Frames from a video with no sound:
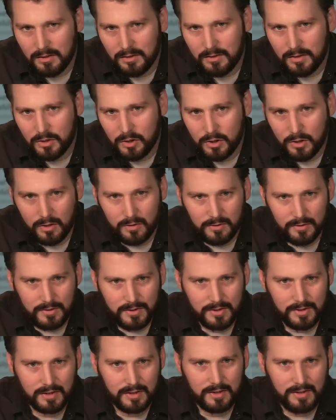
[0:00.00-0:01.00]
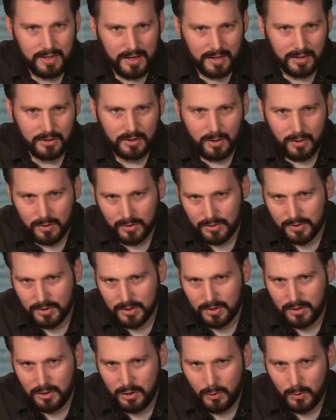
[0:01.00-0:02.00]
The journalist Nick Terse
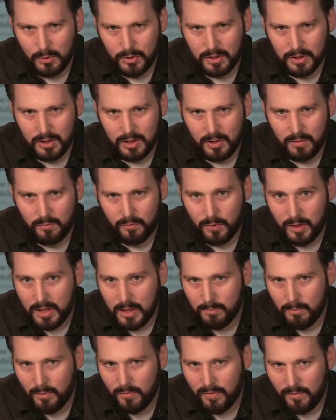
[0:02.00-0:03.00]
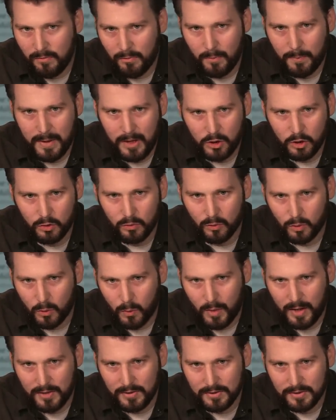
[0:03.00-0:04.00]
used Freedom of Information
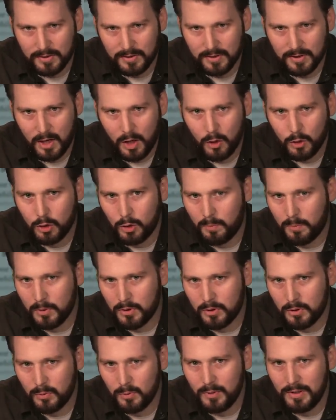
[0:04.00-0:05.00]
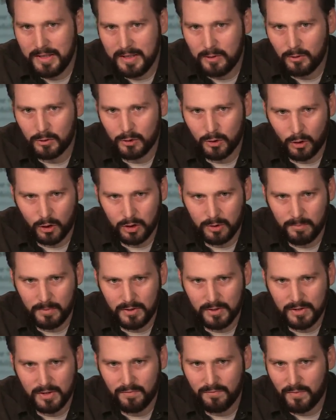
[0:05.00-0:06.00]
requests to pursue legal
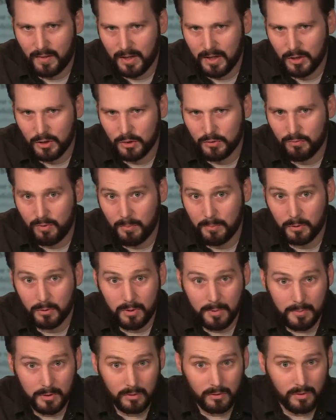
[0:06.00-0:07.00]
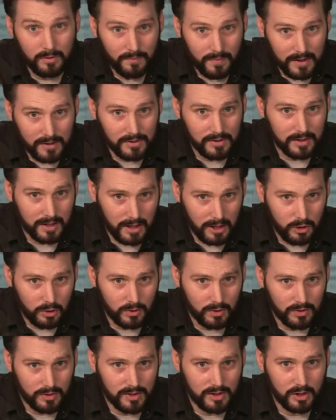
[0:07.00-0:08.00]
documents and files from criminal
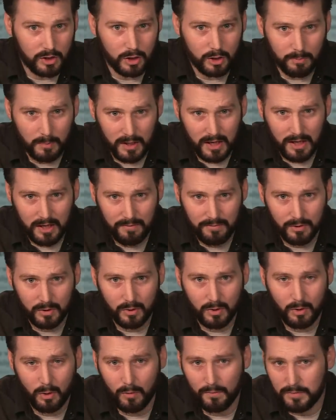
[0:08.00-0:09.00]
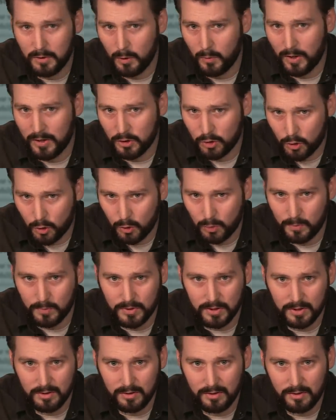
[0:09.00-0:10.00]
investigations into the behavior of US troops.